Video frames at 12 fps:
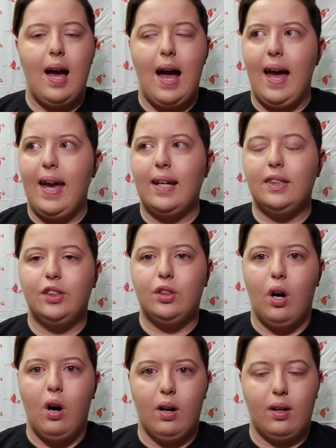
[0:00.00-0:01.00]
I had to
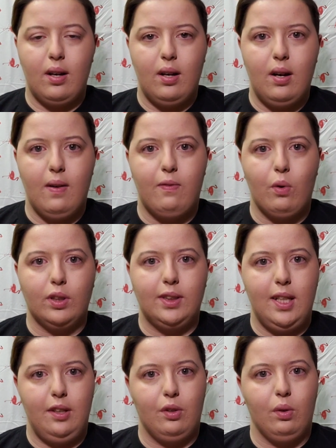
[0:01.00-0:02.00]
talk a
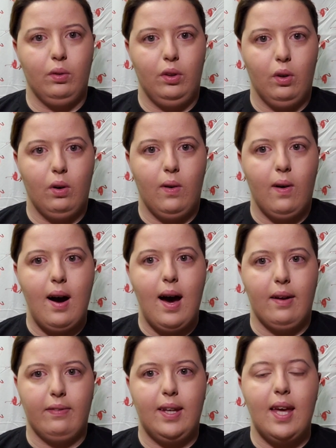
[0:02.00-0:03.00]
14-year-old girl
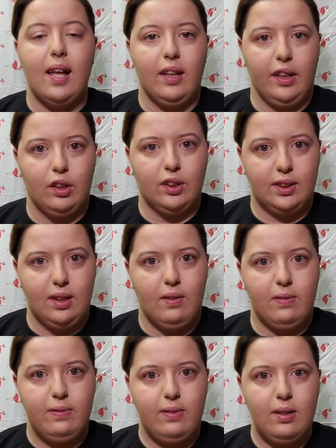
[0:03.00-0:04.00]
out of killing
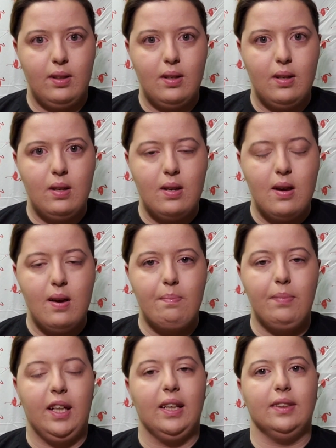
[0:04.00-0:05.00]
herself
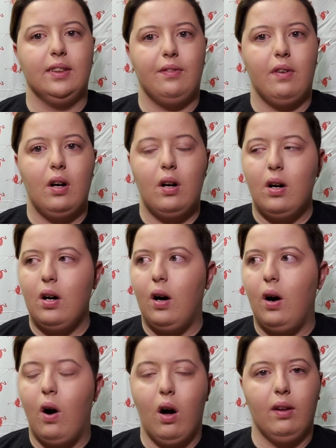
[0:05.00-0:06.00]
because of
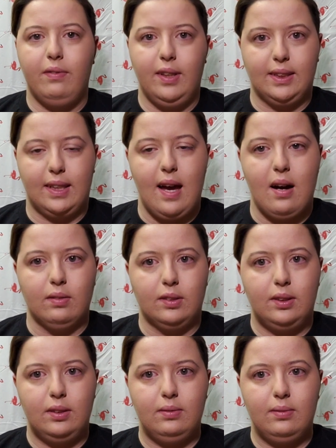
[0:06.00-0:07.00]
all of these
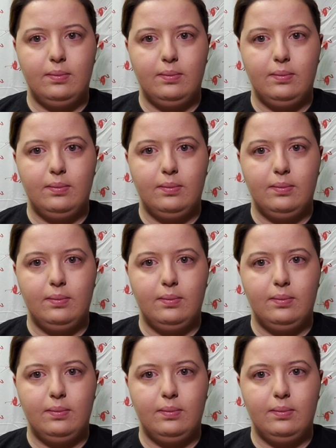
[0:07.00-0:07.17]
accounts.